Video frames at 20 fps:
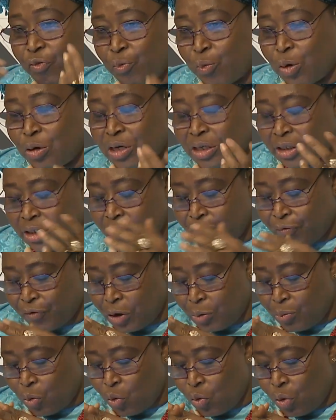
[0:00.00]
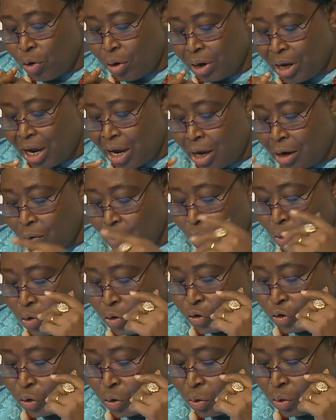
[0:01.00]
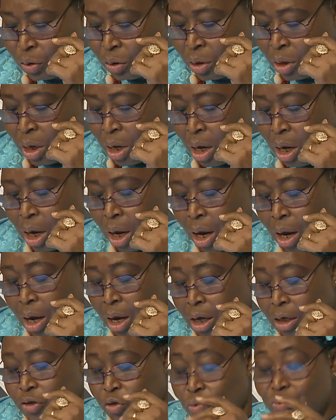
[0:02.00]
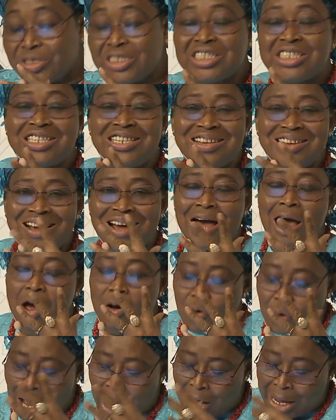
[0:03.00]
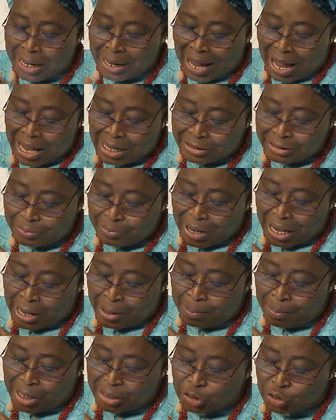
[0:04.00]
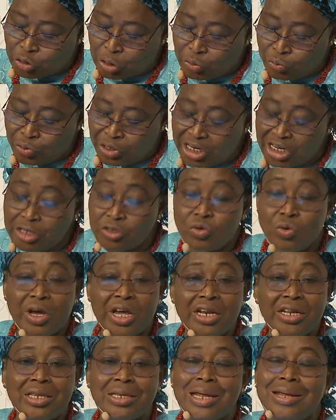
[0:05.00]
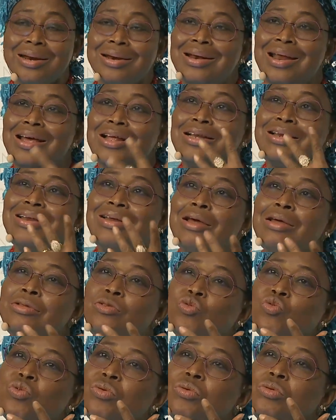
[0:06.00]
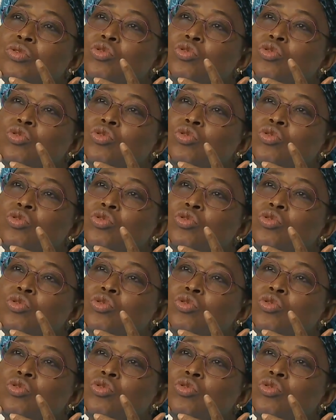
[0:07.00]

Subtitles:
policy framework, and also to see how as I mentioned, we need to to